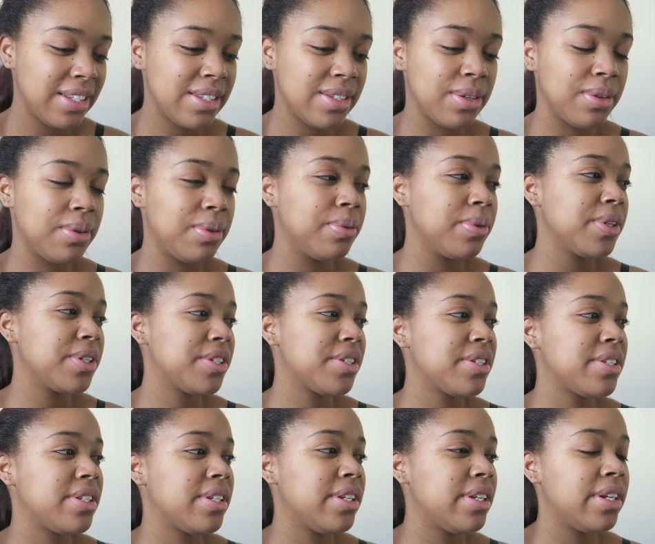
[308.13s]
So we're
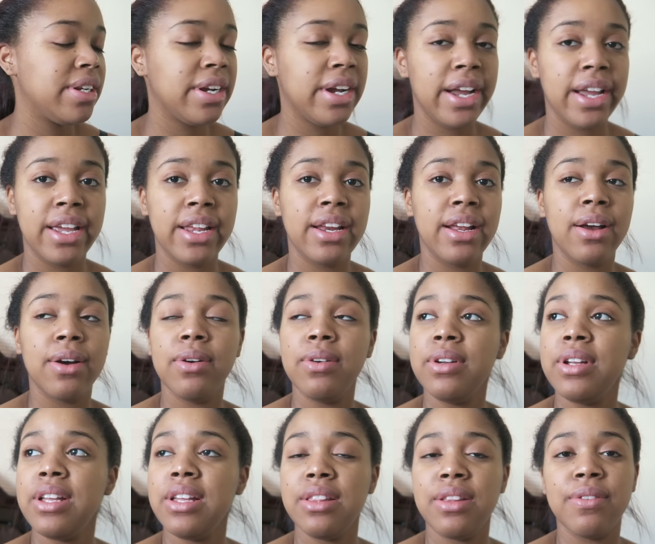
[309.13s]
just sitting here hanging
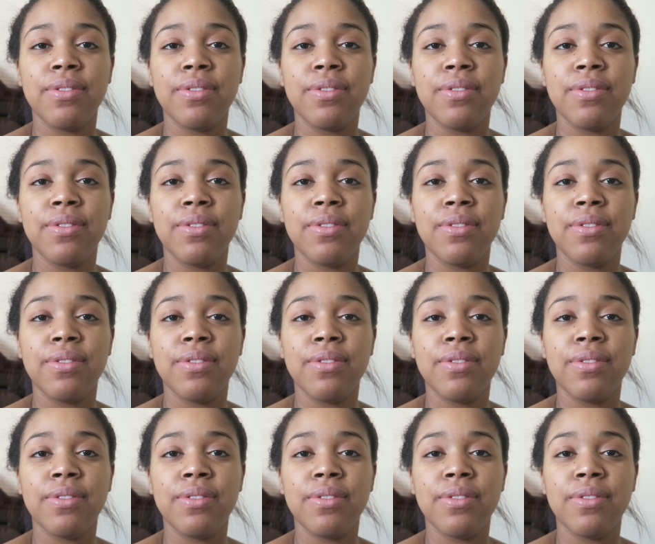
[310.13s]
out.